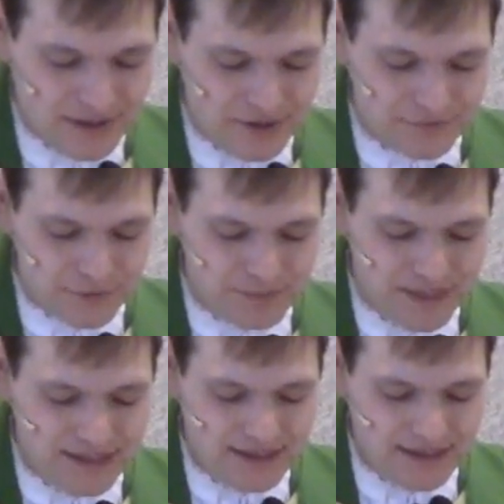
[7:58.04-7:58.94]
For
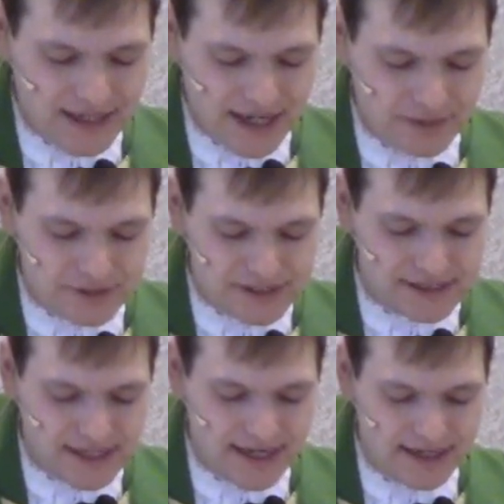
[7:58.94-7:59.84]
me, I would
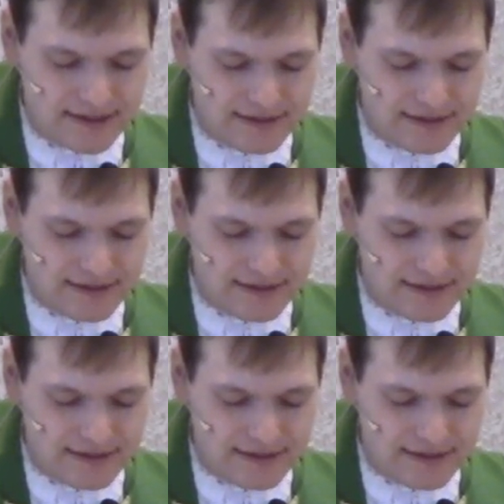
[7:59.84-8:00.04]
say,